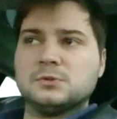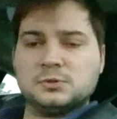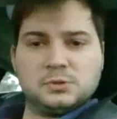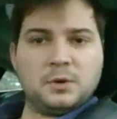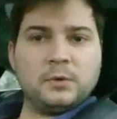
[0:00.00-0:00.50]

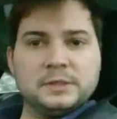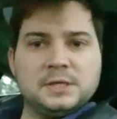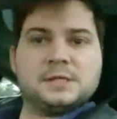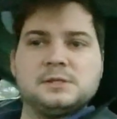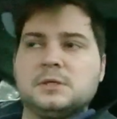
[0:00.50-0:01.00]
so I wanted
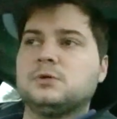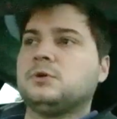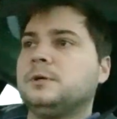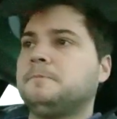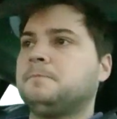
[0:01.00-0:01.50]
Tesla to
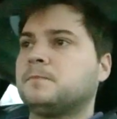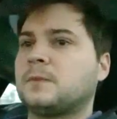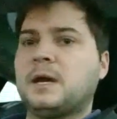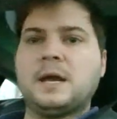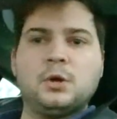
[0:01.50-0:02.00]
do it,
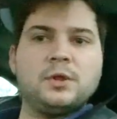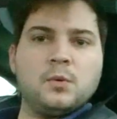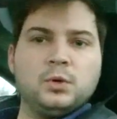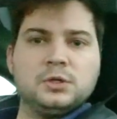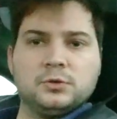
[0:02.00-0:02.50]
and I knew they
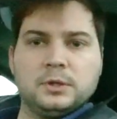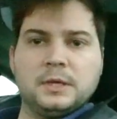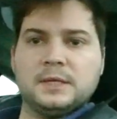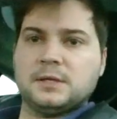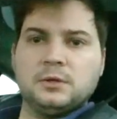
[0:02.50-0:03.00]
would do
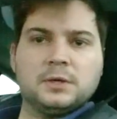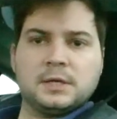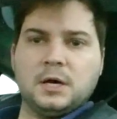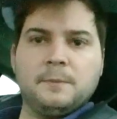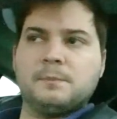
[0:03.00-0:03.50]
it. I did look
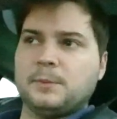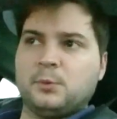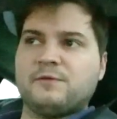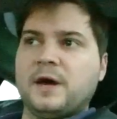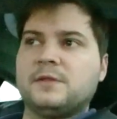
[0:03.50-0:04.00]
it up.
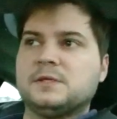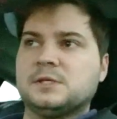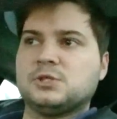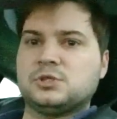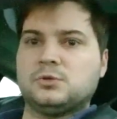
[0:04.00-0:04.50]
People have had this
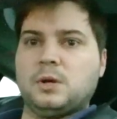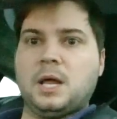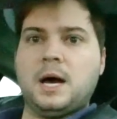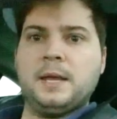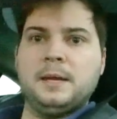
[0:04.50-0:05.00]
issue a
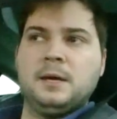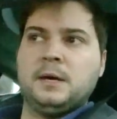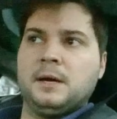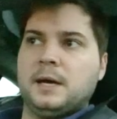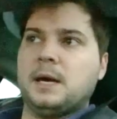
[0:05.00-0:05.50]
lot,
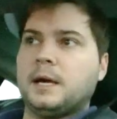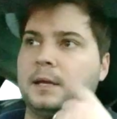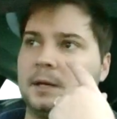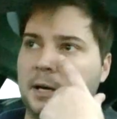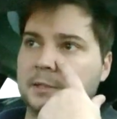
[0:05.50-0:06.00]

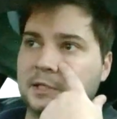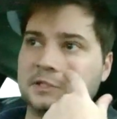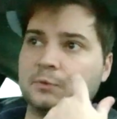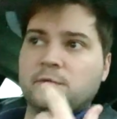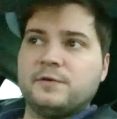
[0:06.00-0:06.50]
and
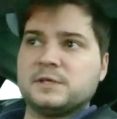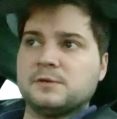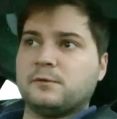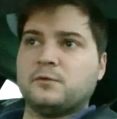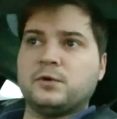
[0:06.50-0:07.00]
Tesla will fix
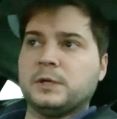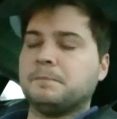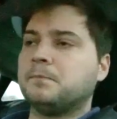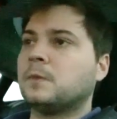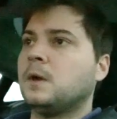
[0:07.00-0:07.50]
it for free.
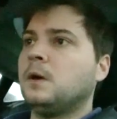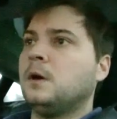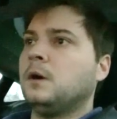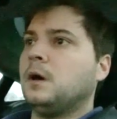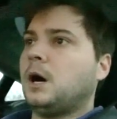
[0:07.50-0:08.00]

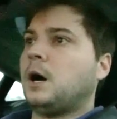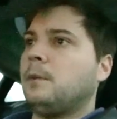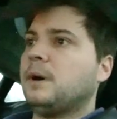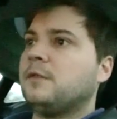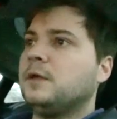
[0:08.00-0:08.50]

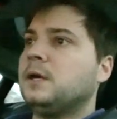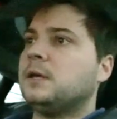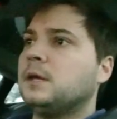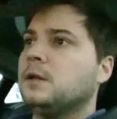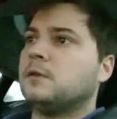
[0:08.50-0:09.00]
And
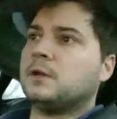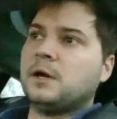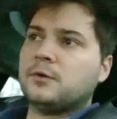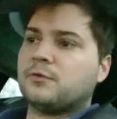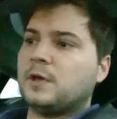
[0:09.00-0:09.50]
then the
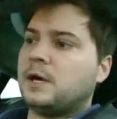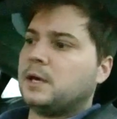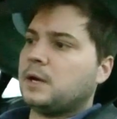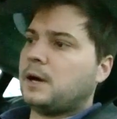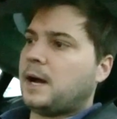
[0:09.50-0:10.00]
other
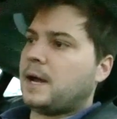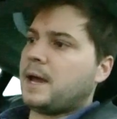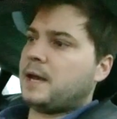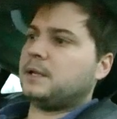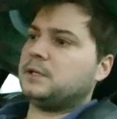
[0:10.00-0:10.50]
thing I
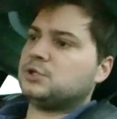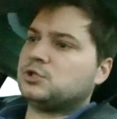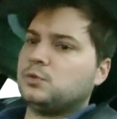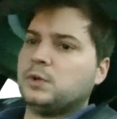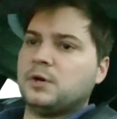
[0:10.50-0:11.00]
had an
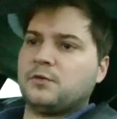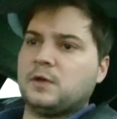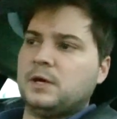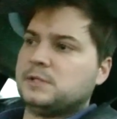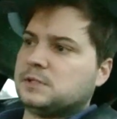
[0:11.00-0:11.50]
issue with
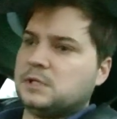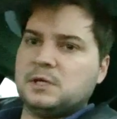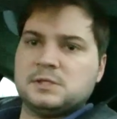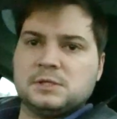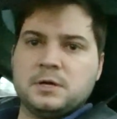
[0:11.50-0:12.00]
is
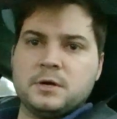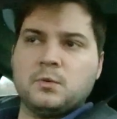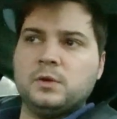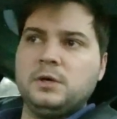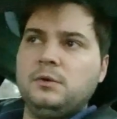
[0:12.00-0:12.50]
the
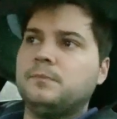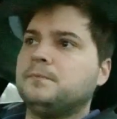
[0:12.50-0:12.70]
steering wheel.